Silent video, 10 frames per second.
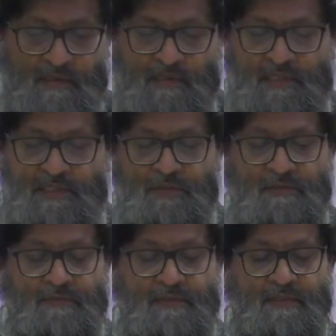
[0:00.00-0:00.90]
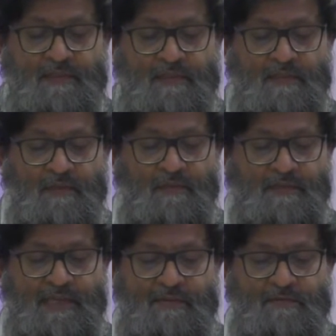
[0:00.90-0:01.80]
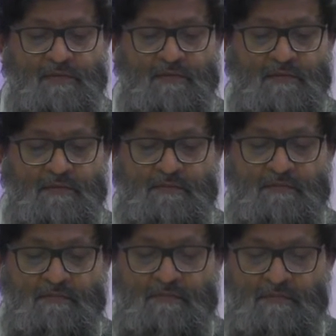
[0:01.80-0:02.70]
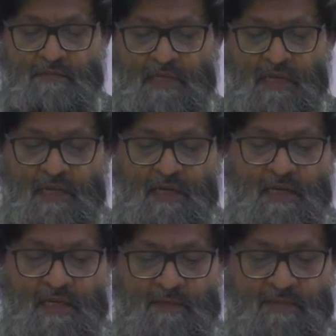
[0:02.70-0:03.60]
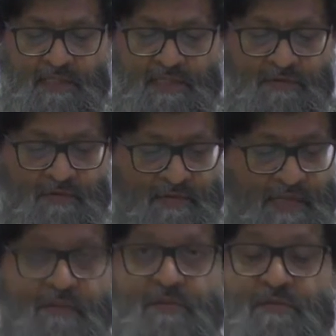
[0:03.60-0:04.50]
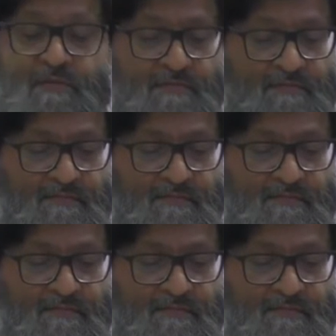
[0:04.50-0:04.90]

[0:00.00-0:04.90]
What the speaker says: the leader of the council, Labour leader of the council.